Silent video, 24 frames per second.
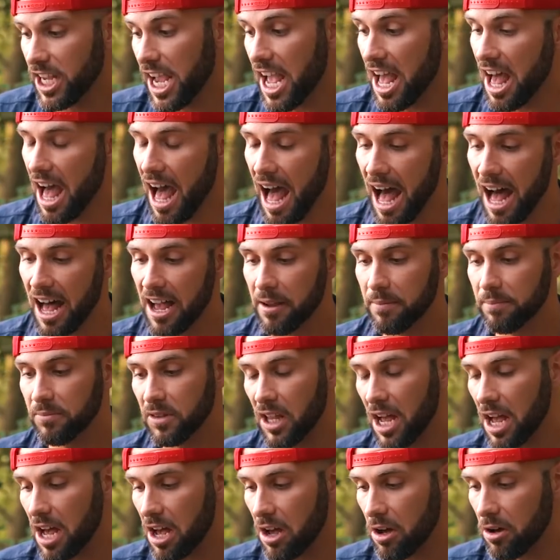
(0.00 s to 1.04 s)
yeah, I'm
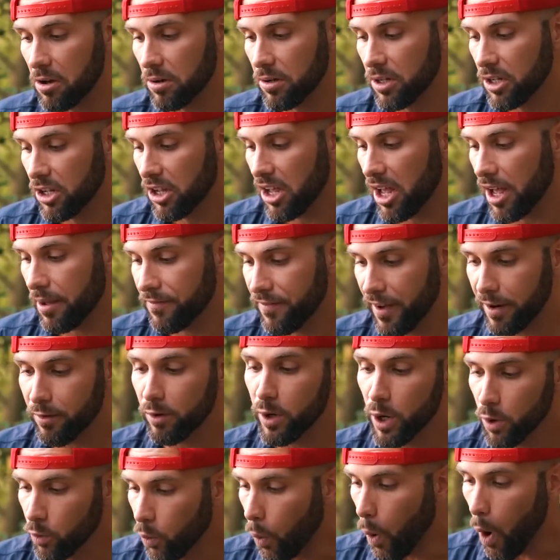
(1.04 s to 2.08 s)

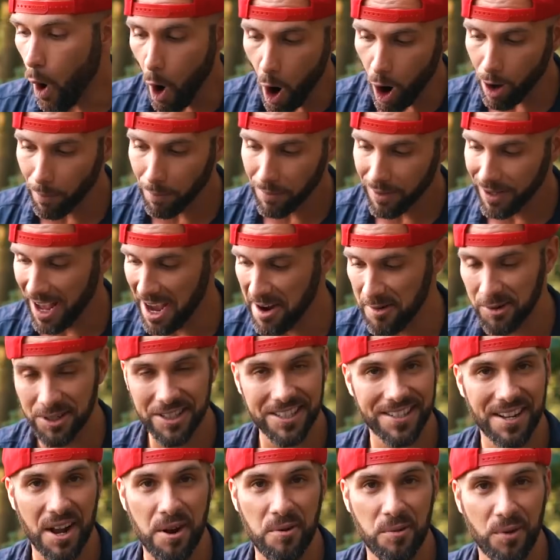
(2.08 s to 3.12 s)
very warm, I
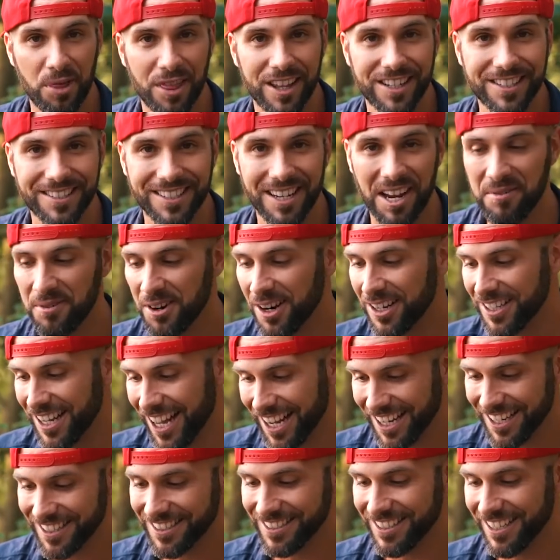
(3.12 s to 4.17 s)
would say, with this camera, and
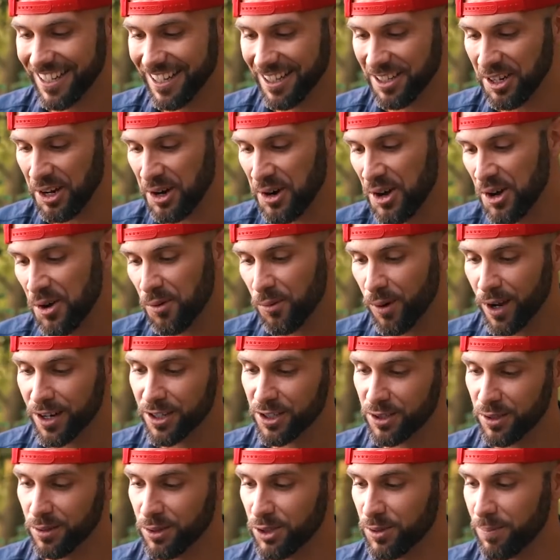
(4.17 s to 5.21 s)
I can tell you what
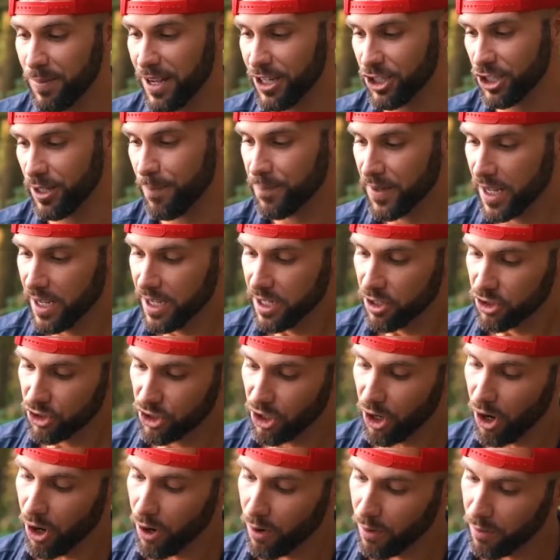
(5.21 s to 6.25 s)
is so special.
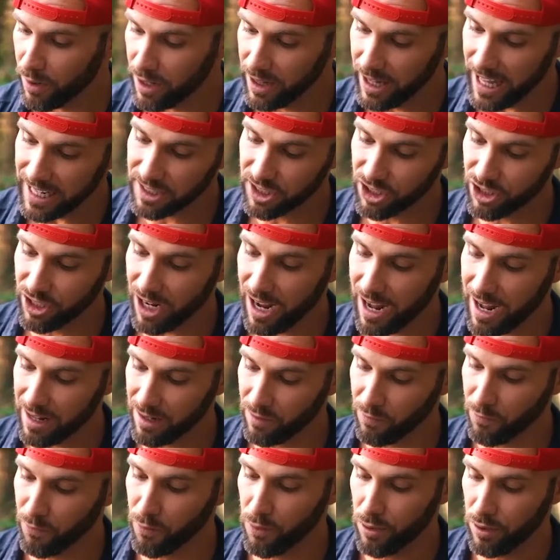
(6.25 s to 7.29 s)
So let's
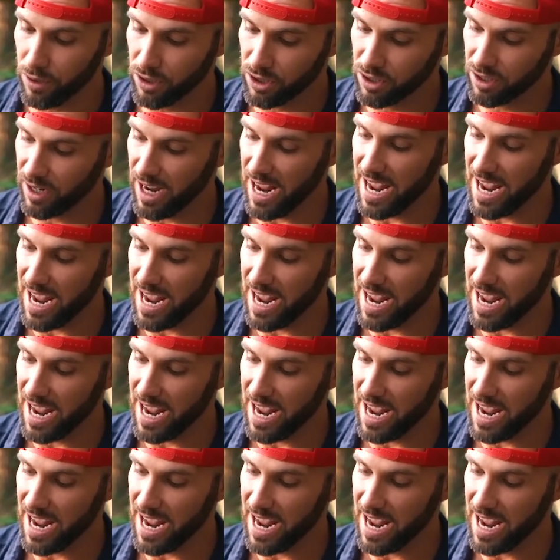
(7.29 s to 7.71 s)
start first.